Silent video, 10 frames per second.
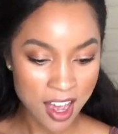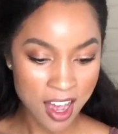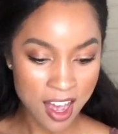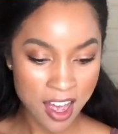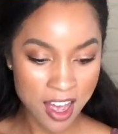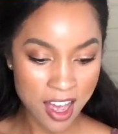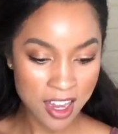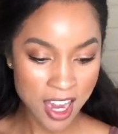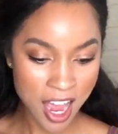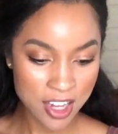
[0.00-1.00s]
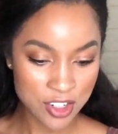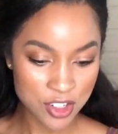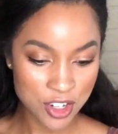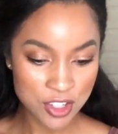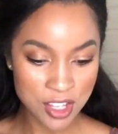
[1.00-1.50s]
a cotton
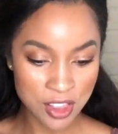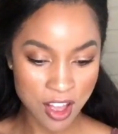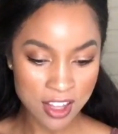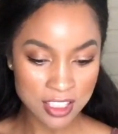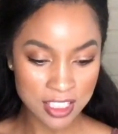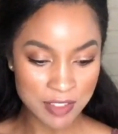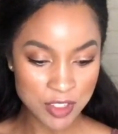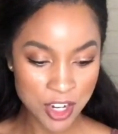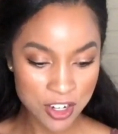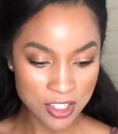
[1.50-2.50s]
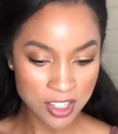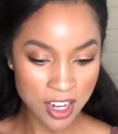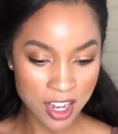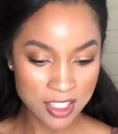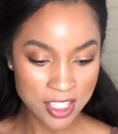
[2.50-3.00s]
jersey long sleeve
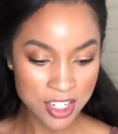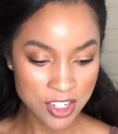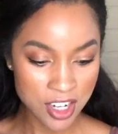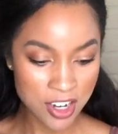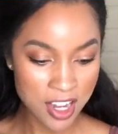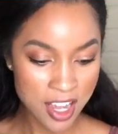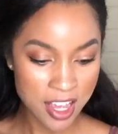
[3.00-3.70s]
t-shirt,